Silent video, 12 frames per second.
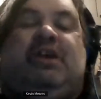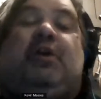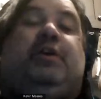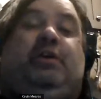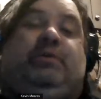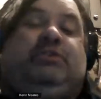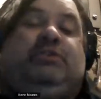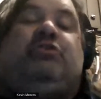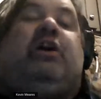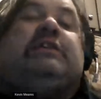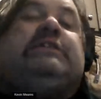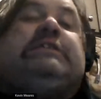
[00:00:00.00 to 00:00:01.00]
Serio
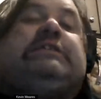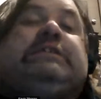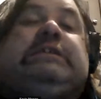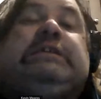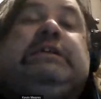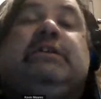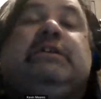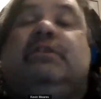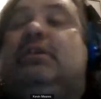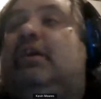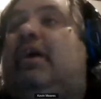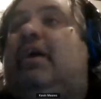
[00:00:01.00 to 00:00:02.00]
instructions,
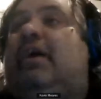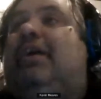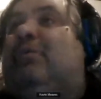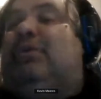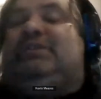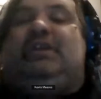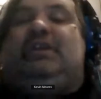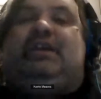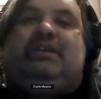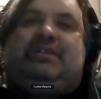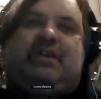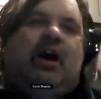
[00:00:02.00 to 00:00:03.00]
which
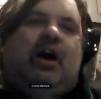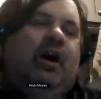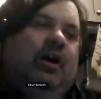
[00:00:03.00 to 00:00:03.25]
is